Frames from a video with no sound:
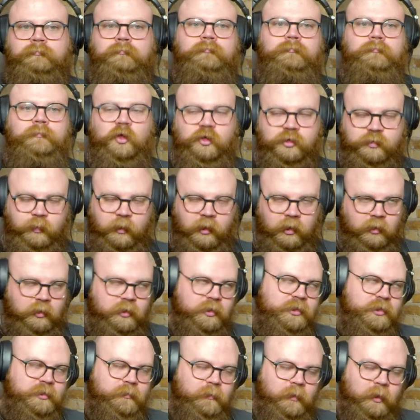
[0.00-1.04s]
No
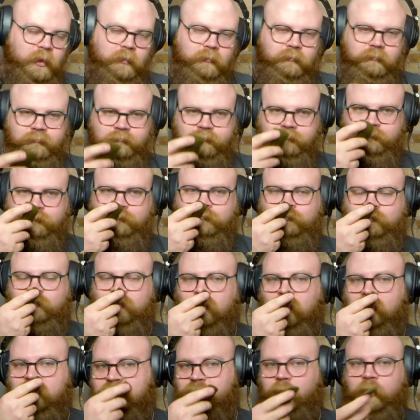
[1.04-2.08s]
spoilers, but
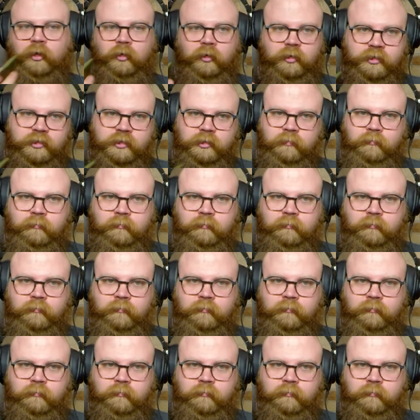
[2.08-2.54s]
spoilers.